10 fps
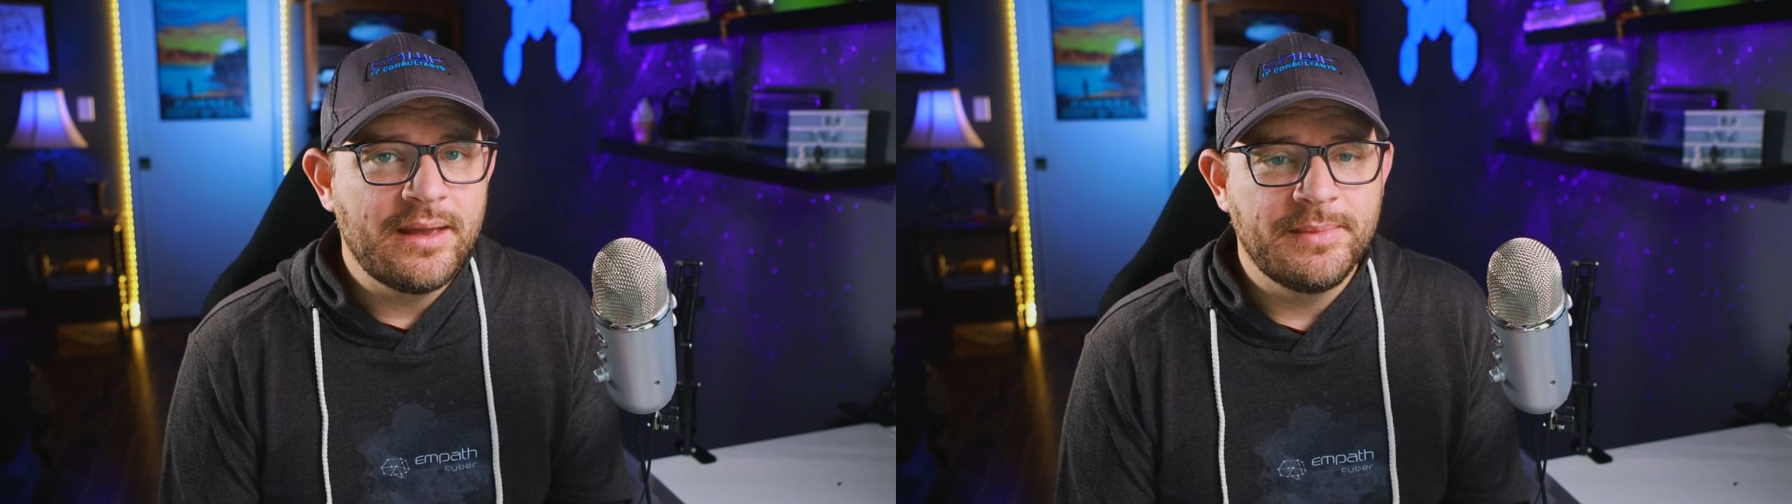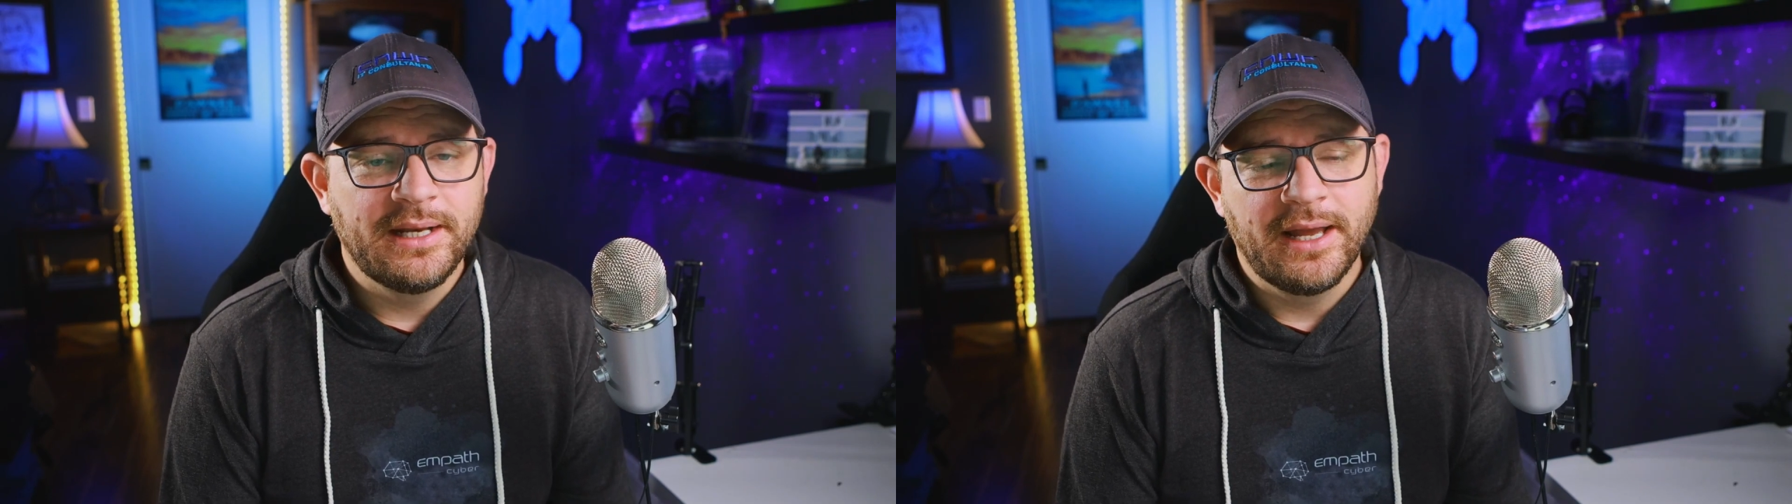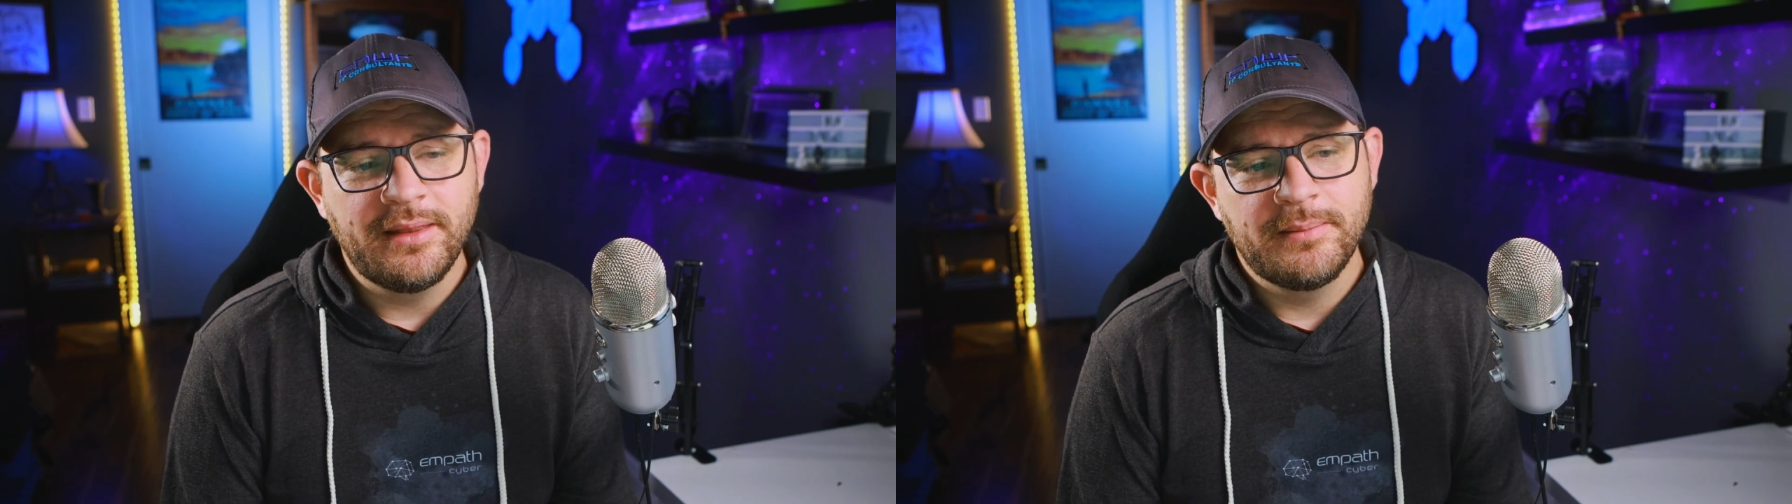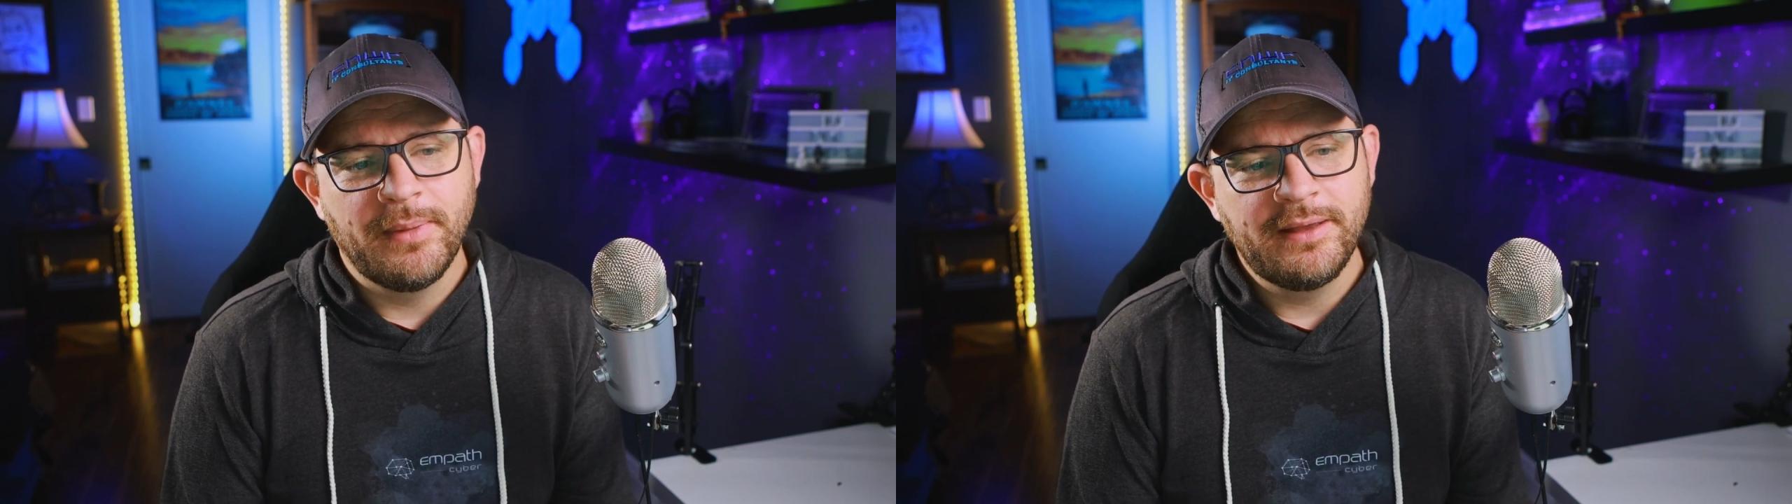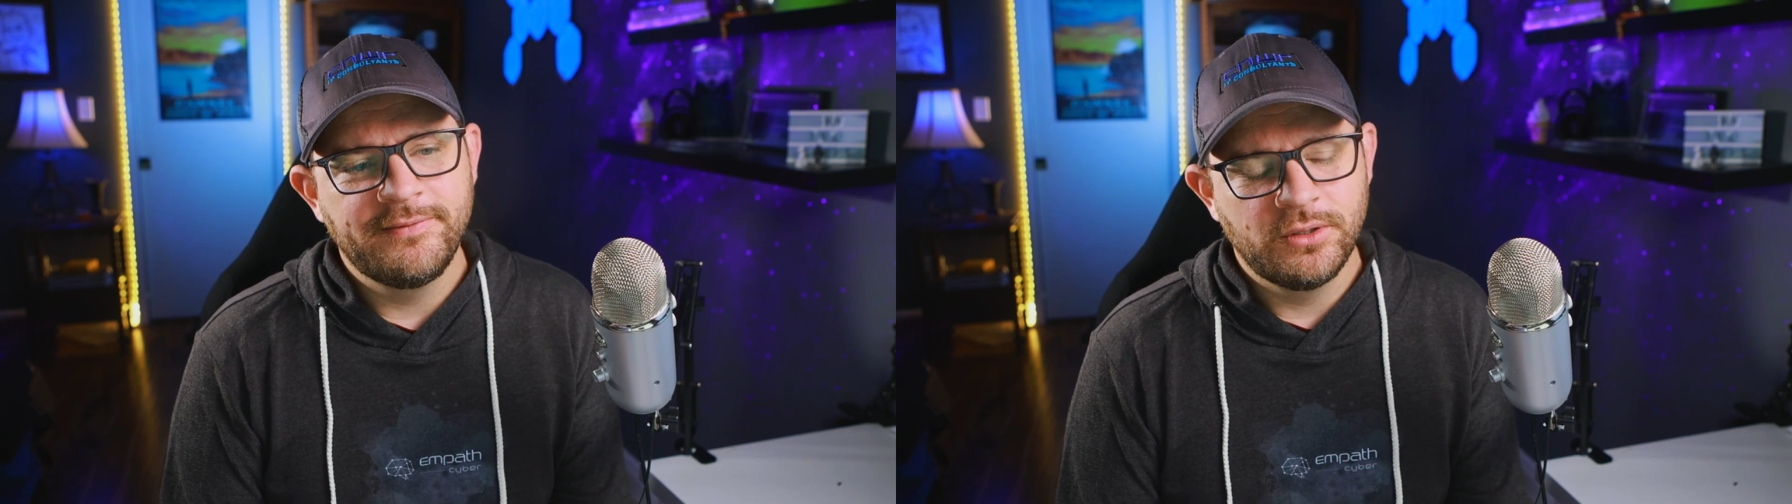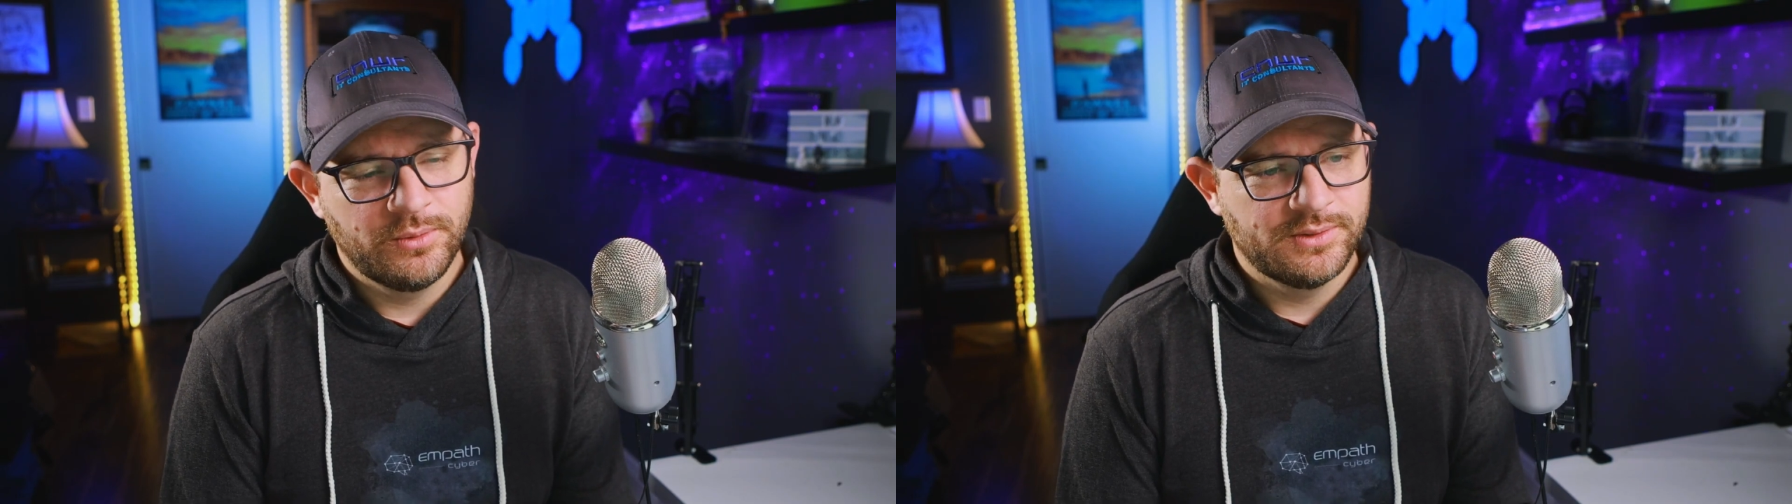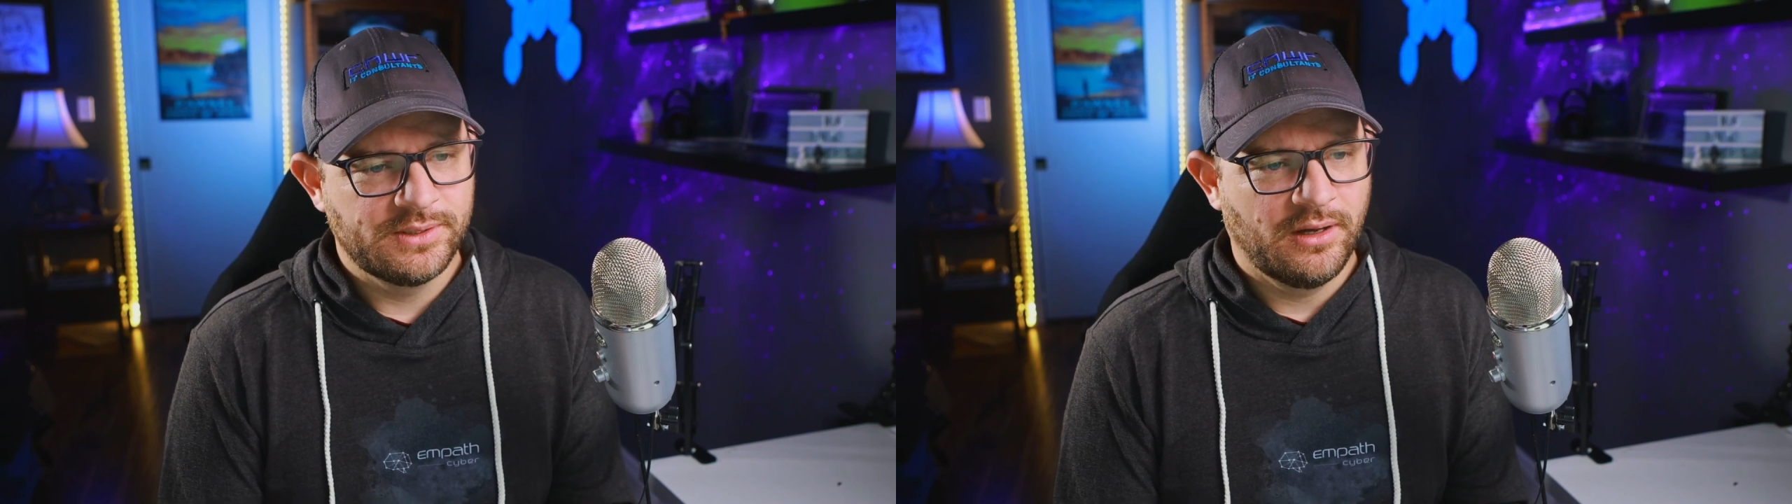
I mean, my view is